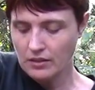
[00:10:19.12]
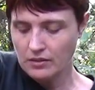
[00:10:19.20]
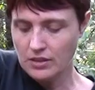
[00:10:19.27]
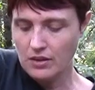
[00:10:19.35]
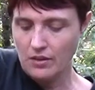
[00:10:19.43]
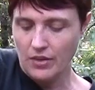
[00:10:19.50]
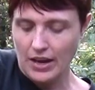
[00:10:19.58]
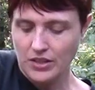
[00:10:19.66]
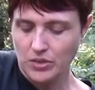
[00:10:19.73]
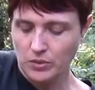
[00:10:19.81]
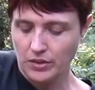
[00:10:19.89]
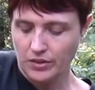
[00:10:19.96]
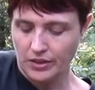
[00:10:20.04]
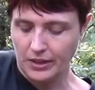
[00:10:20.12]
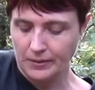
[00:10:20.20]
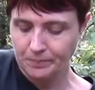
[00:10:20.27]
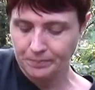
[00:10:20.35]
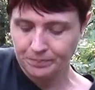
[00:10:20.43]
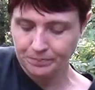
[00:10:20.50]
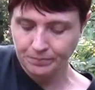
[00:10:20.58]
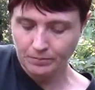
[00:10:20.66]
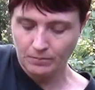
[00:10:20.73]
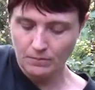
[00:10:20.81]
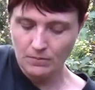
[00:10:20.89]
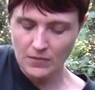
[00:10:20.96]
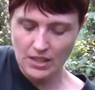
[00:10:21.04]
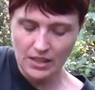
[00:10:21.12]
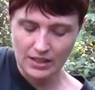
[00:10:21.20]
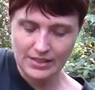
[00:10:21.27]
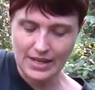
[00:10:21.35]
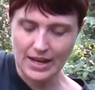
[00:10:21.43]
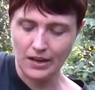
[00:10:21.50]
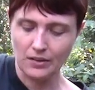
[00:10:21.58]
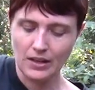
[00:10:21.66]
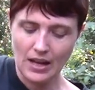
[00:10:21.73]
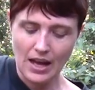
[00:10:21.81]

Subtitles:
you know, that sort of thing. Now,